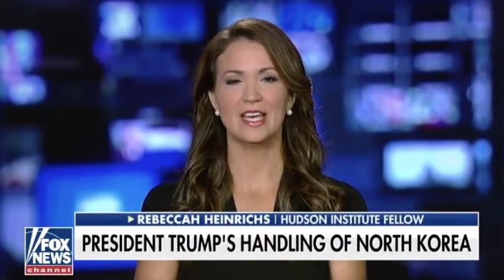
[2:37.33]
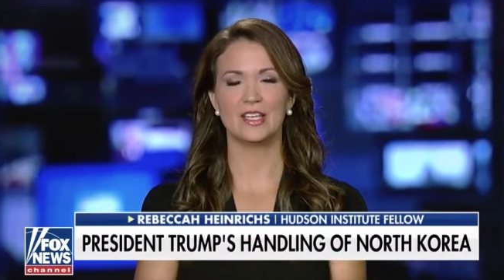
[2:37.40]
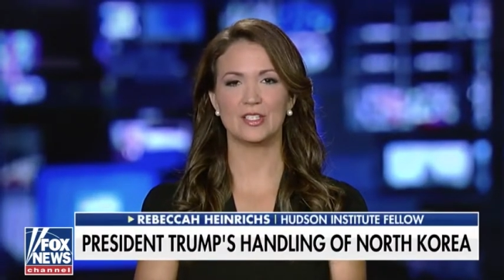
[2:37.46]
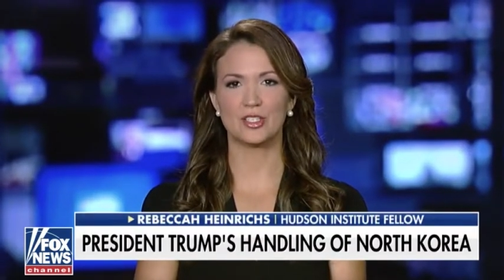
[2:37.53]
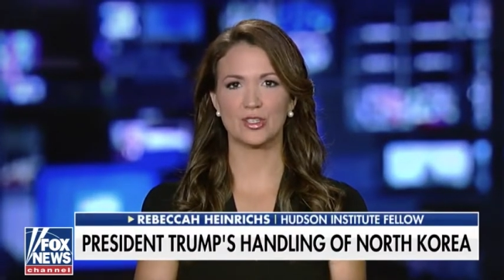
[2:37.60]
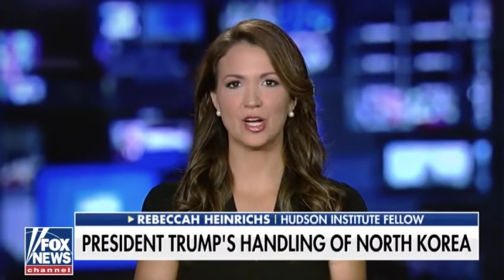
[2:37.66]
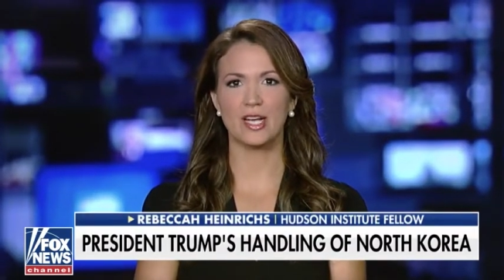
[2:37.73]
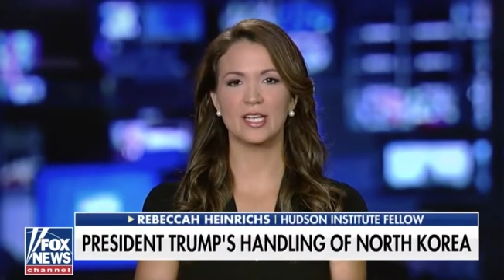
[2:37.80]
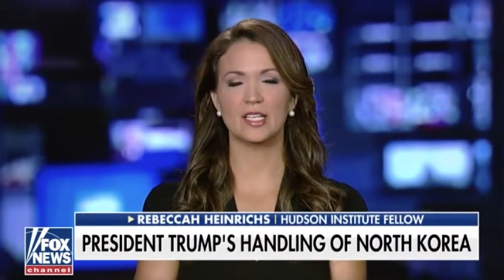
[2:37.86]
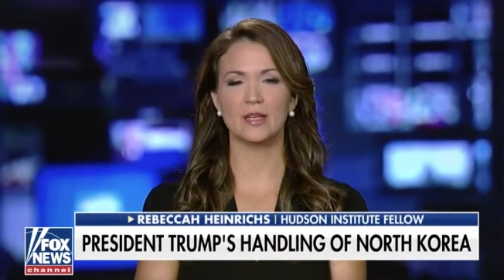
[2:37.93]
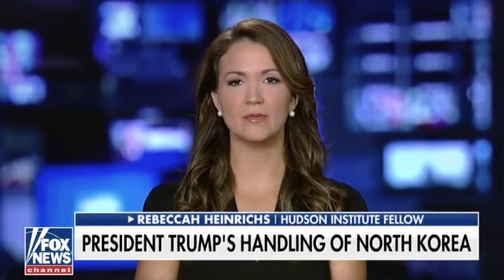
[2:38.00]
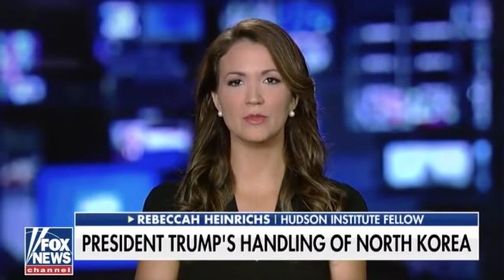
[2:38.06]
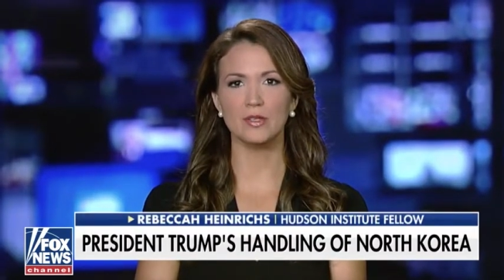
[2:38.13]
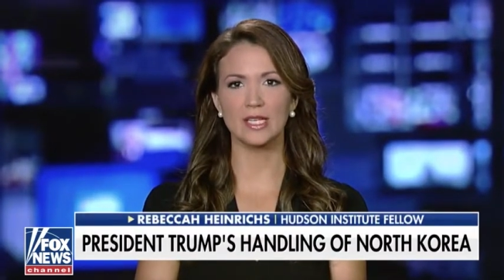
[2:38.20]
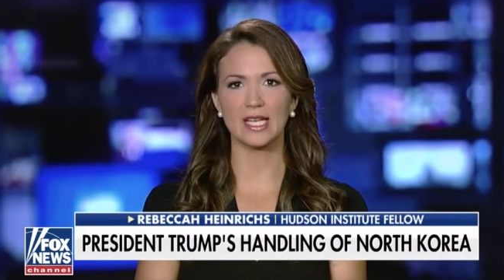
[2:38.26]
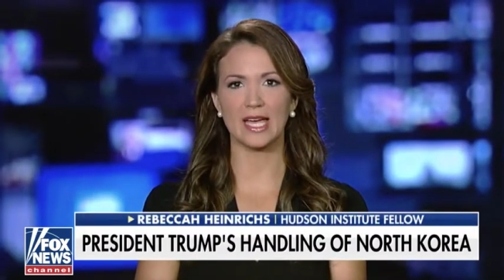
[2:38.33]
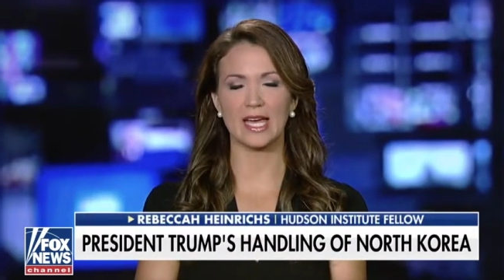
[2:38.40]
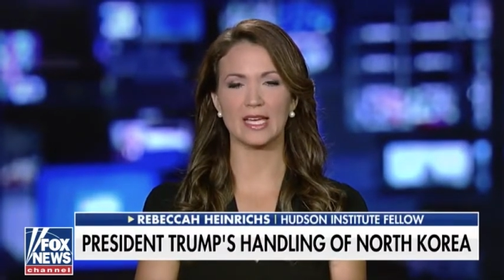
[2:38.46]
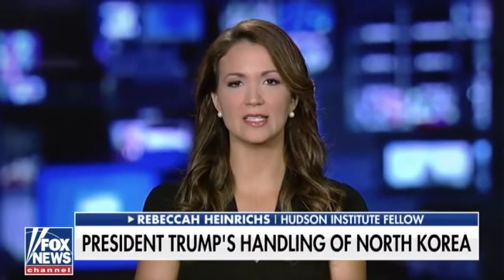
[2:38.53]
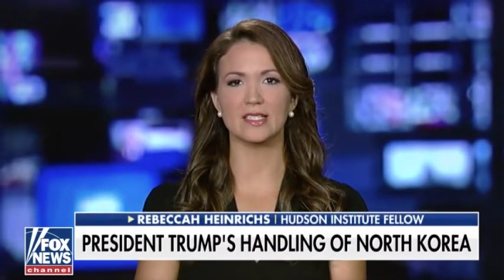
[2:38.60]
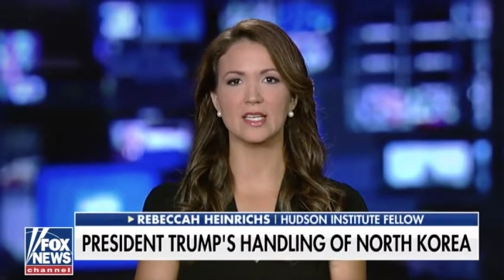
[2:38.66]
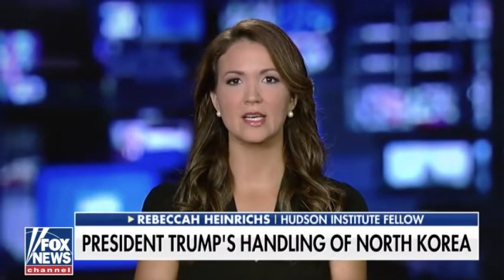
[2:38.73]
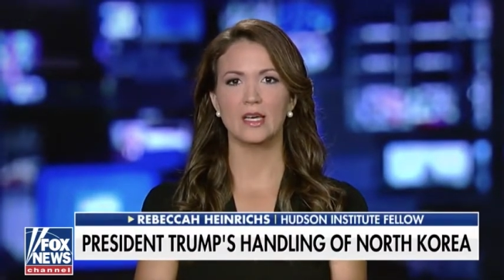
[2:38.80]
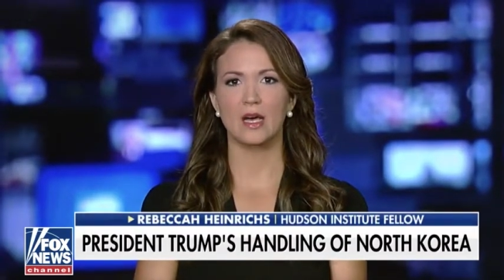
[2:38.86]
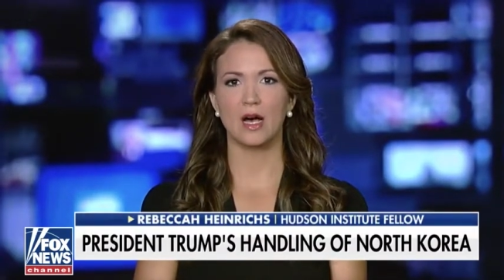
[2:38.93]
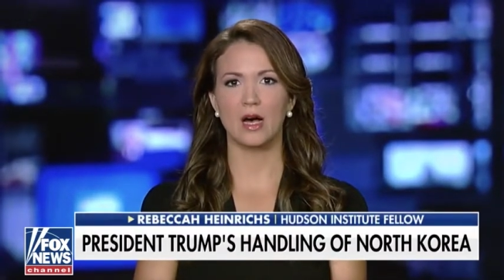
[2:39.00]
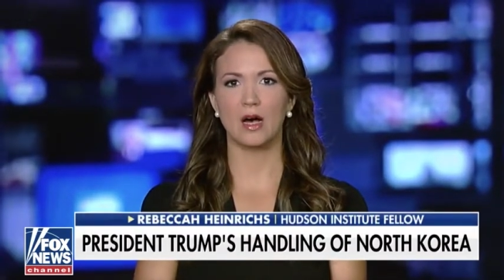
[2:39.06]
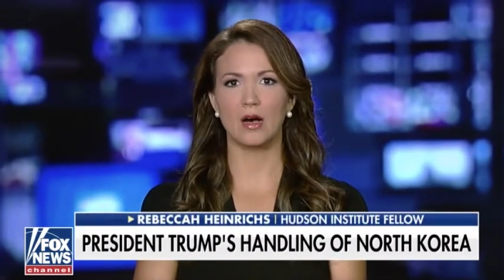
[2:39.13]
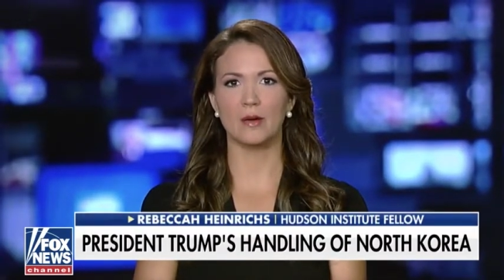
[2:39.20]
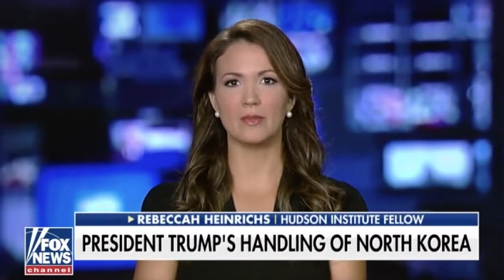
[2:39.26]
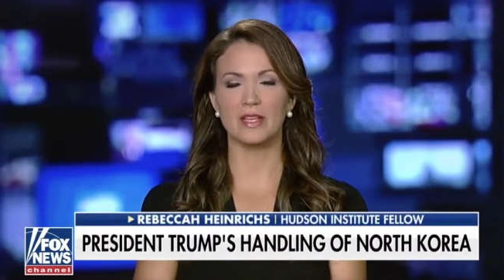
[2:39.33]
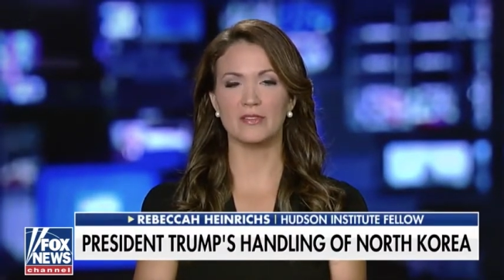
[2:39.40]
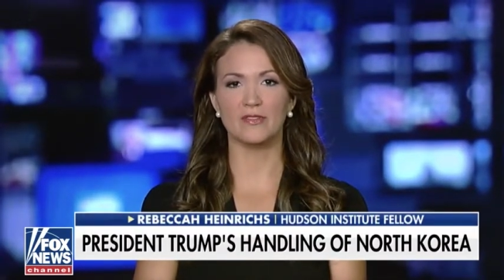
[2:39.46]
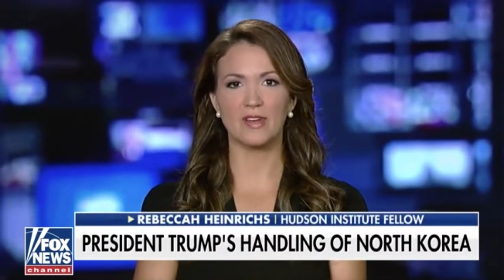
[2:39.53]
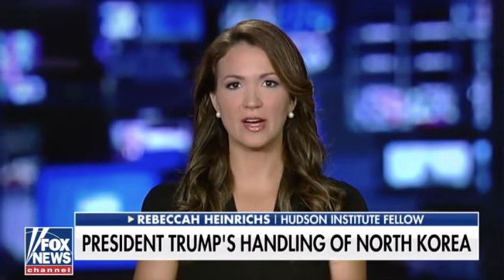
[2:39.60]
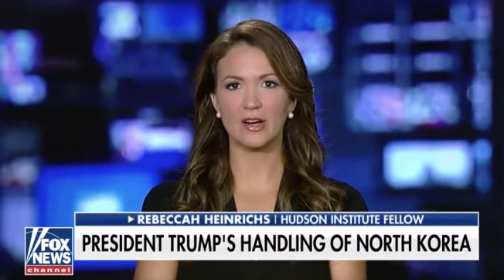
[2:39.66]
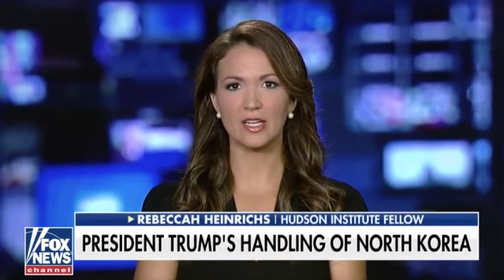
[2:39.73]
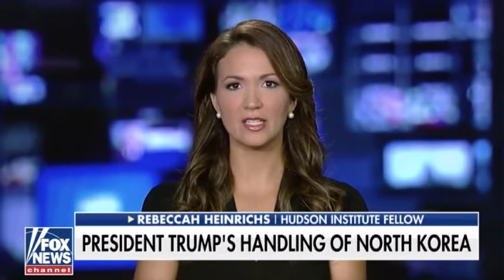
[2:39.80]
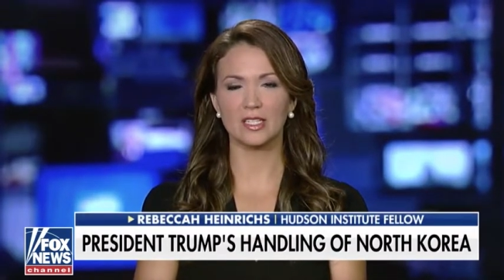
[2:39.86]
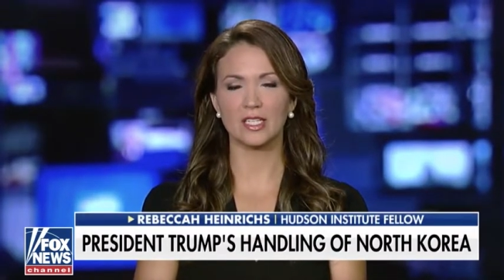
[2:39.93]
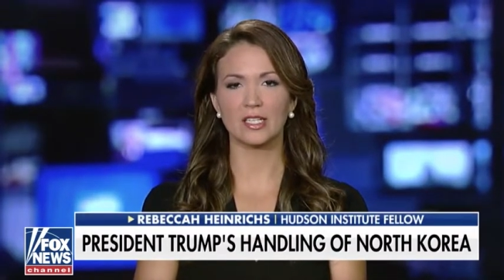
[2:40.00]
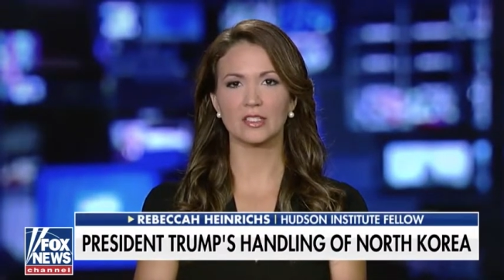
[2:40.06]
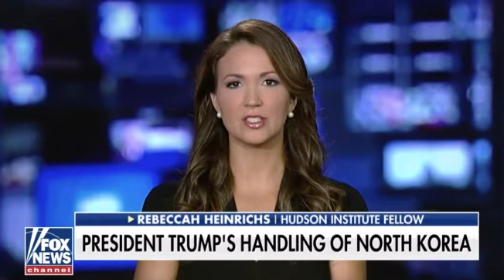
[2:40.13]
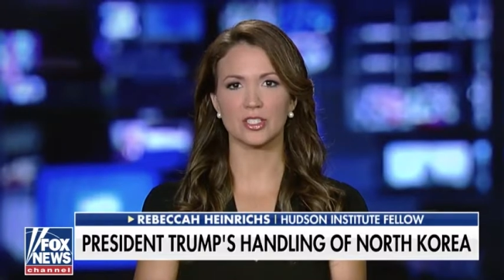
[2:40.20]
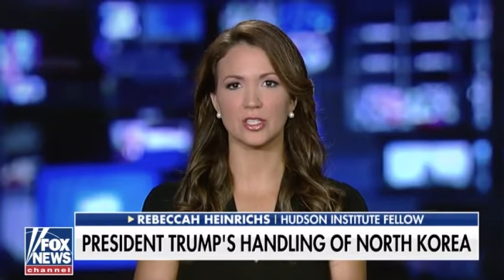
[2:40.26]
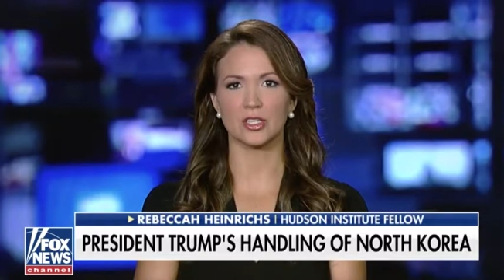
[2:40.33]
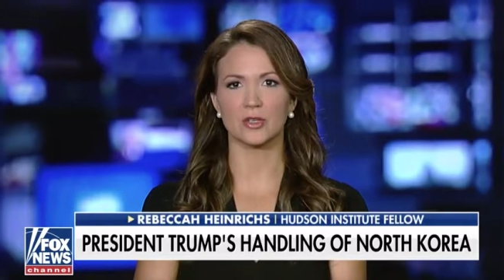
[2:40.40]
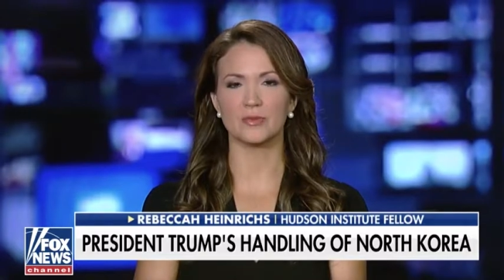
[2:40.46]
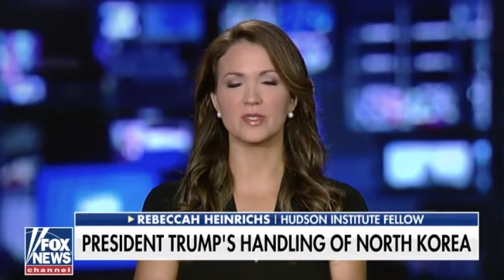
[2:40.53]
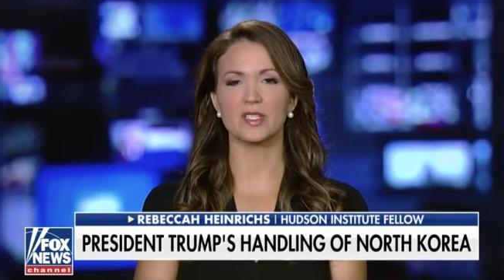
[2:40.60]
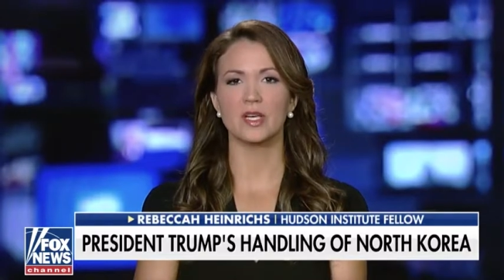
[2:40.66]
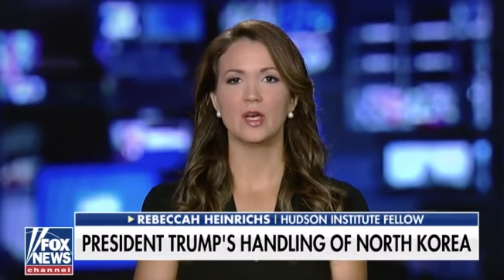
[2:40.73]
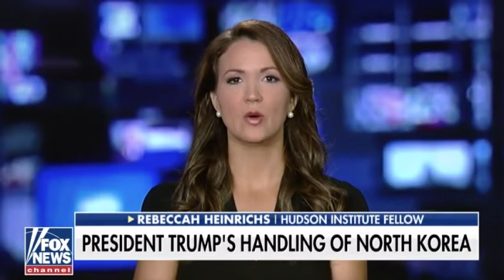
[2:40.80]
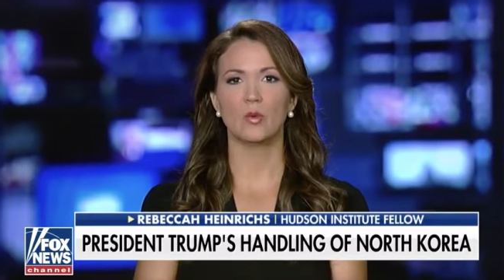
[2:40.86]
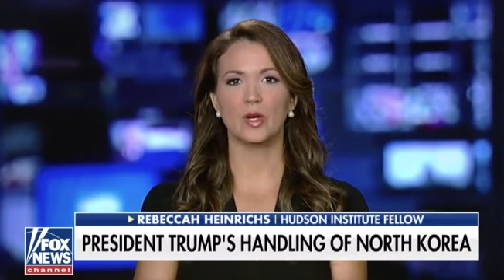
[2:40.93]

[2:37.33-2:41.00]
He's trying to communicate in very clear terms